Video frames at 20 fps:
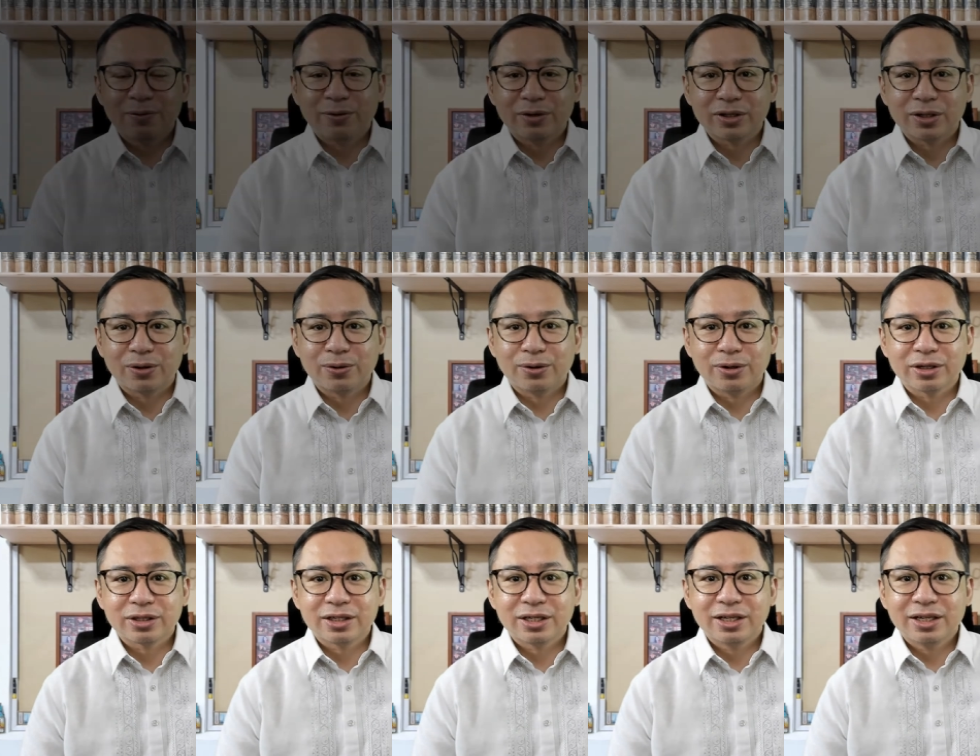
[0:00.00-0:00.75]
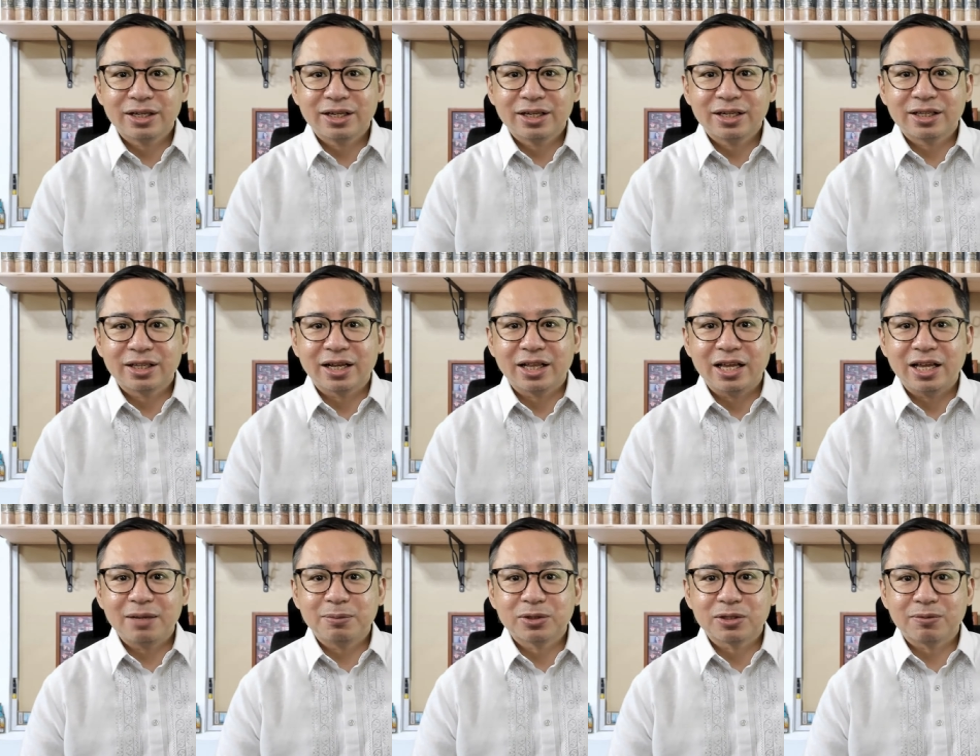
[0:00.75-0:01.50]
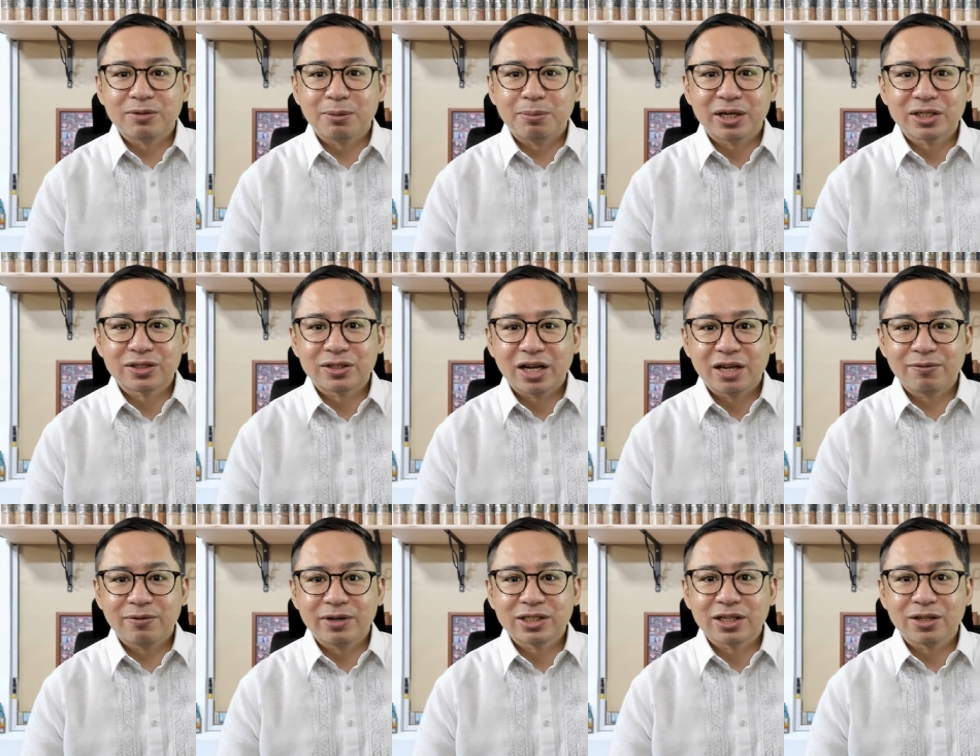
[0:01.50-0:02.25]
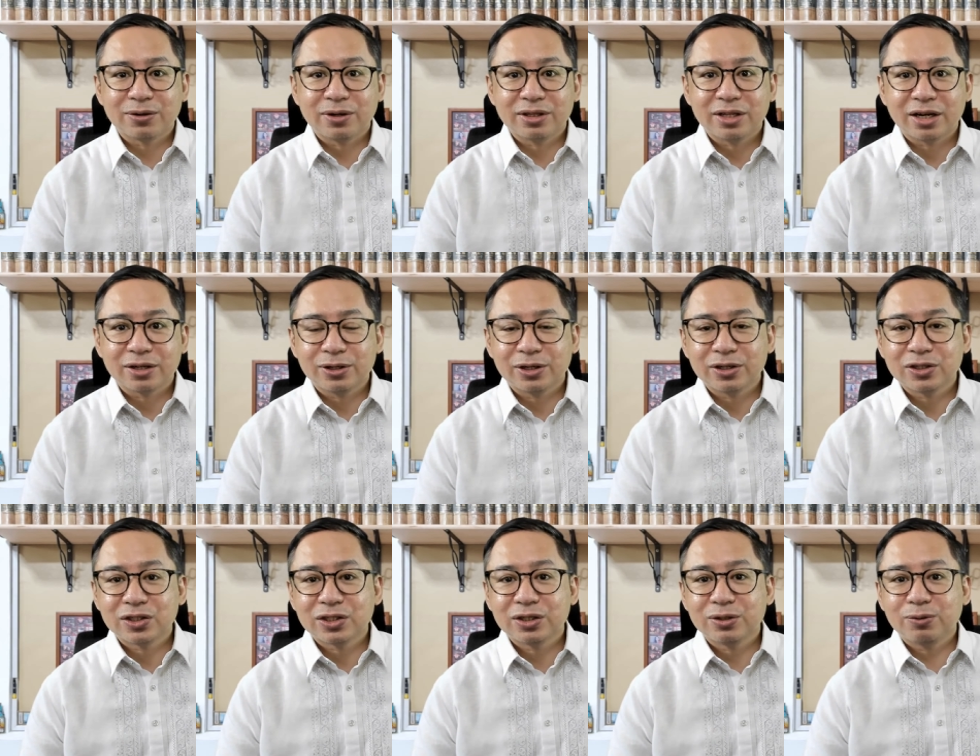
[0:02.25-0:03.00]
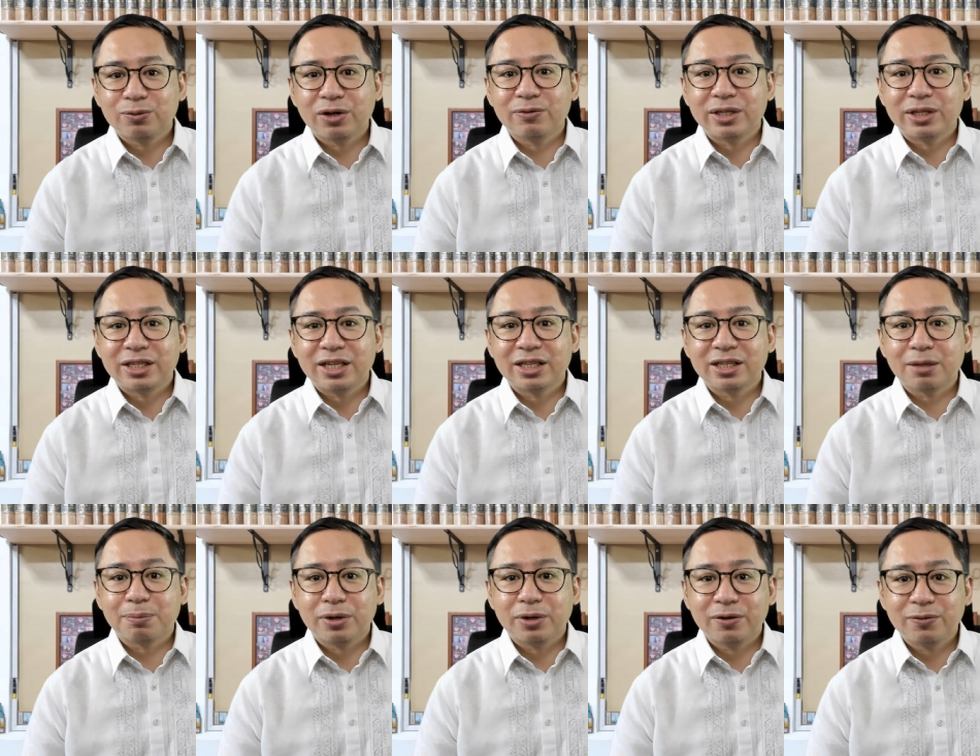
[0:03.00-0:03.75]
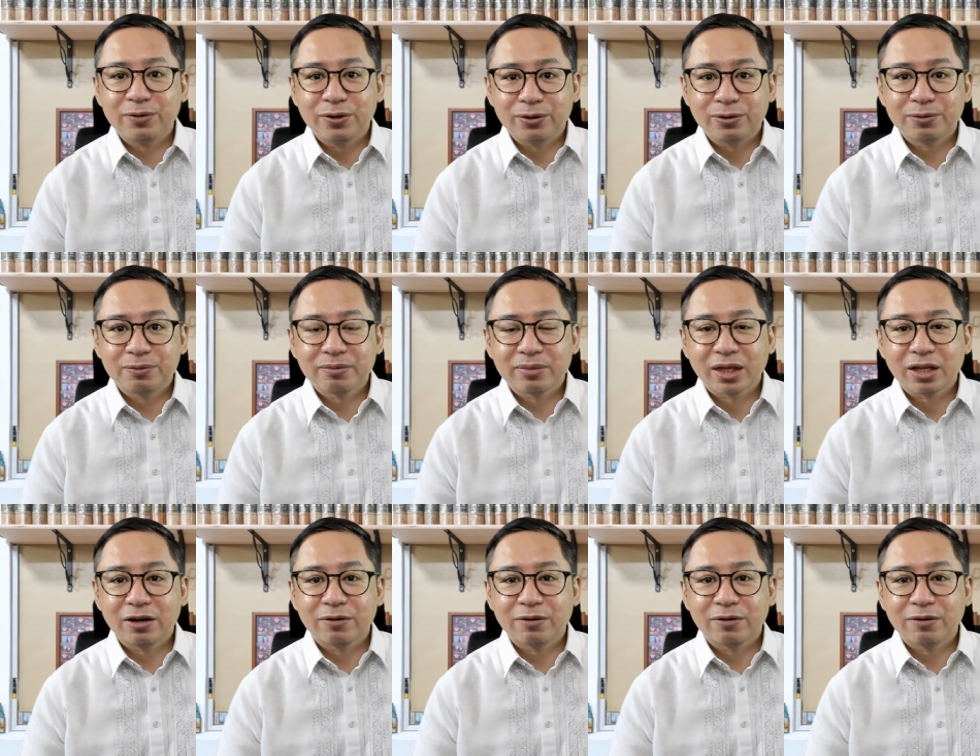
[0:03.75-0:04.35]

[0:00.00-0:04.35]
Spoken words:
For the court, the claims of the bus drivers and conductors were within the purview